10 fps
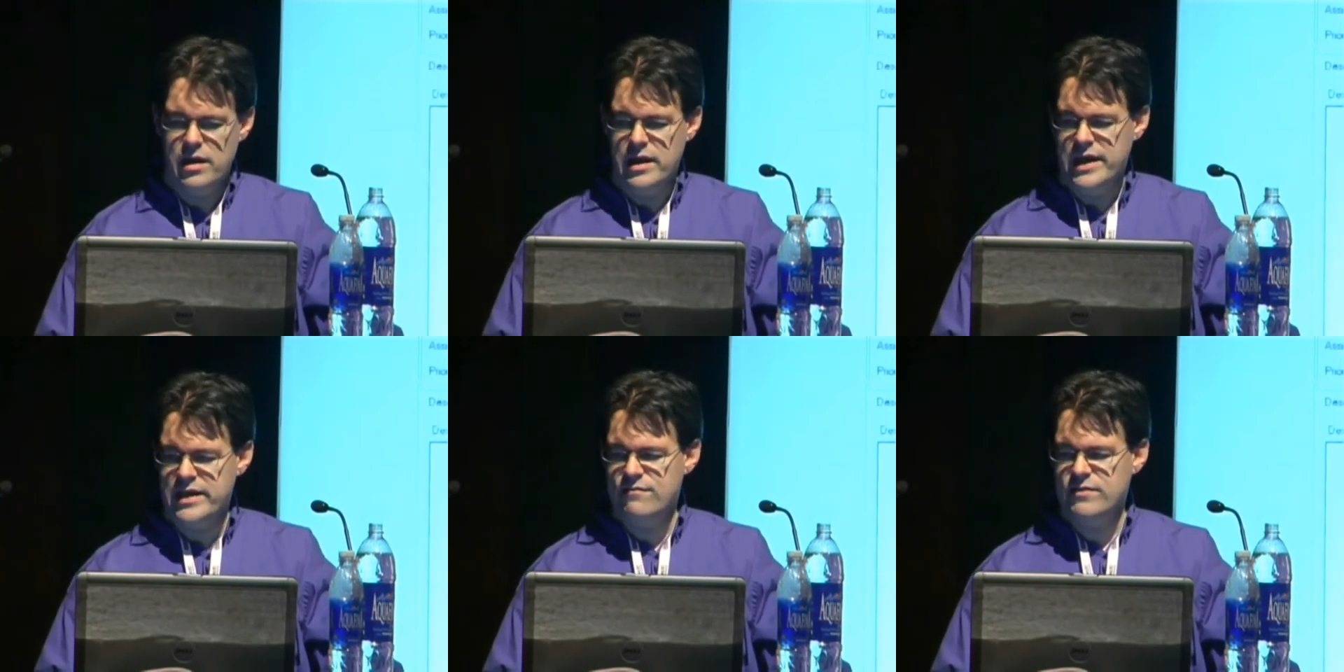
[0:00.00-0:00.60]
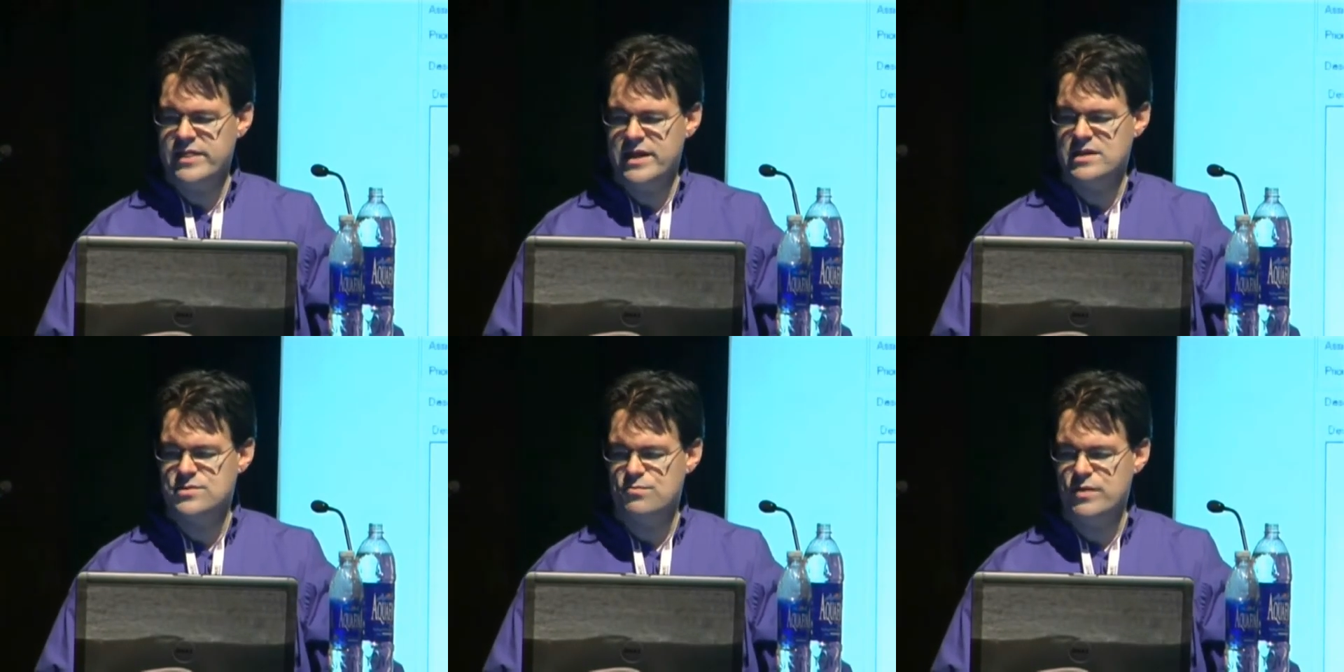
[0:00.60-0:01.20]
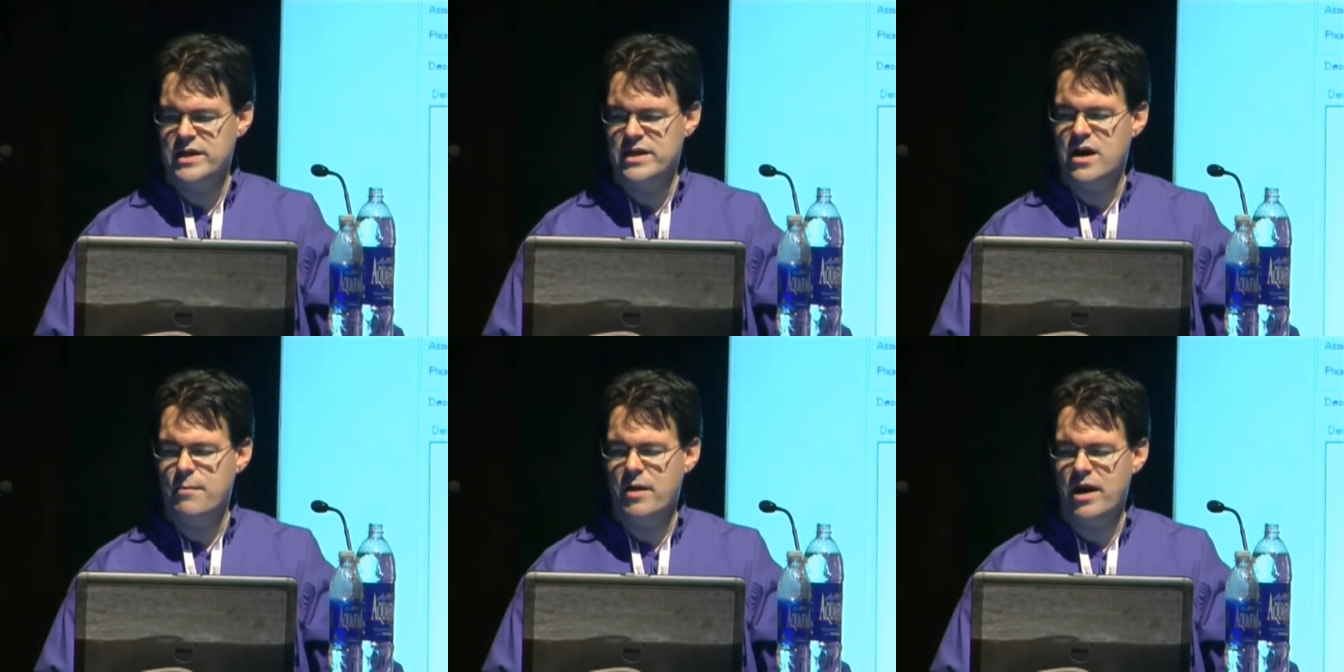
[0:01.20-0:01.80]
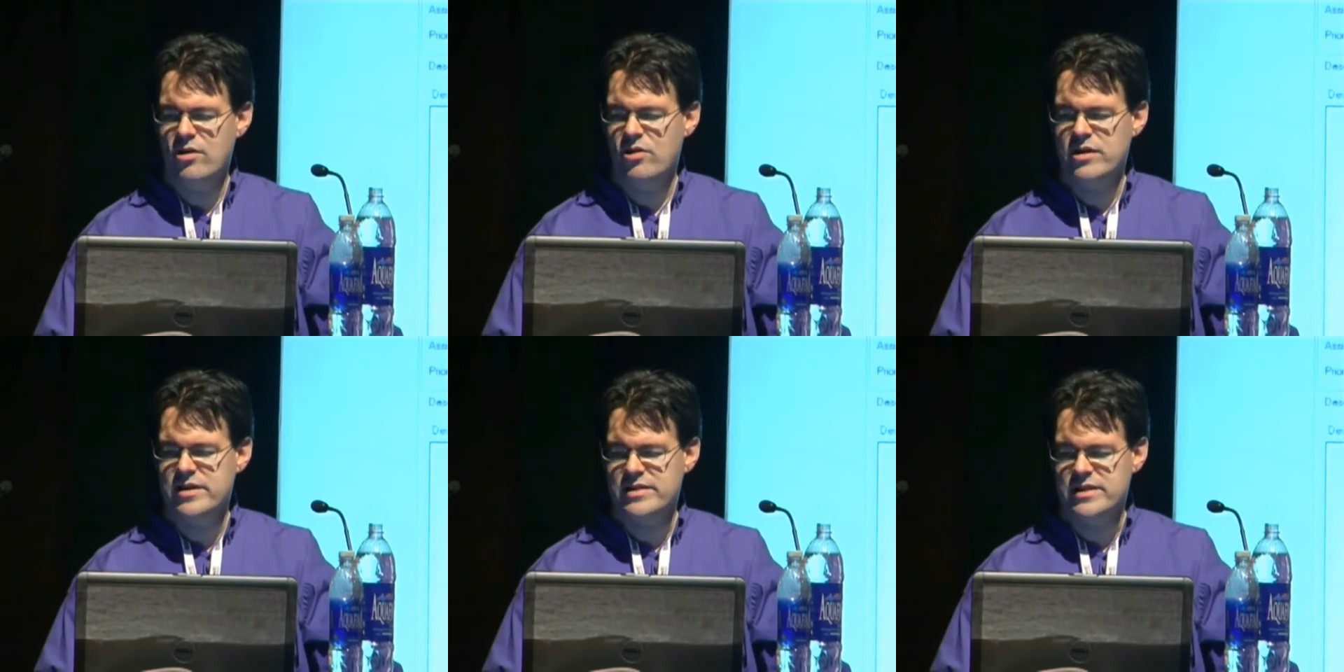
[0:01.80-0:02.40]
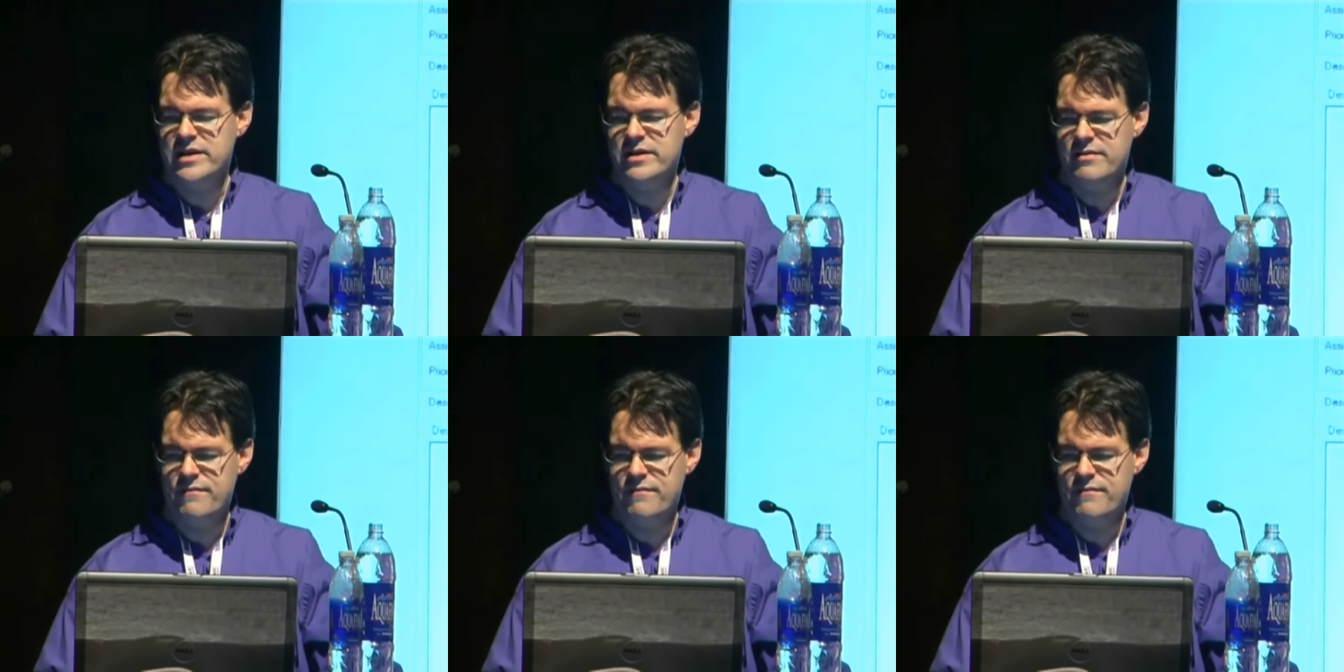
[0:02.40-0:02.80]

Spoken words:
And everything's written up hierarchically.